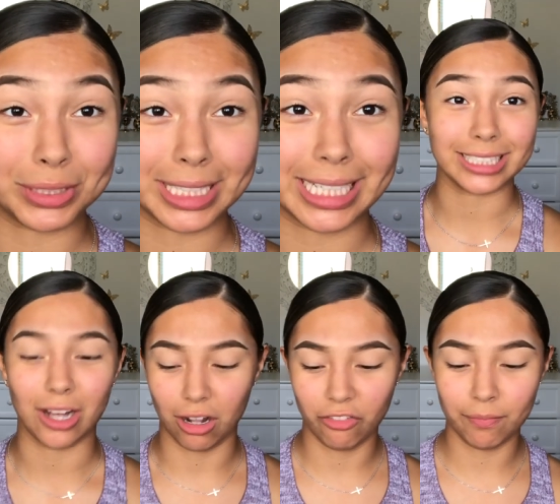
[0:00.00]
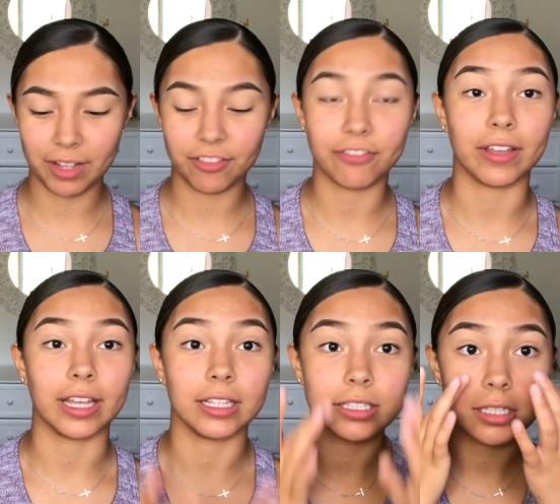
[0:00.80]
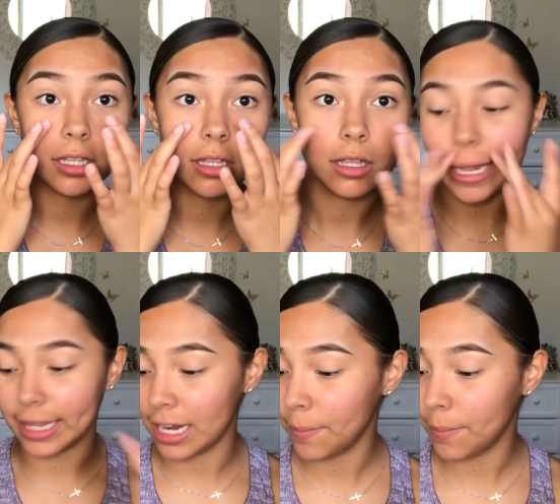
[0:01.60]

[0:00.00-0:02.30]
it all over my face. And then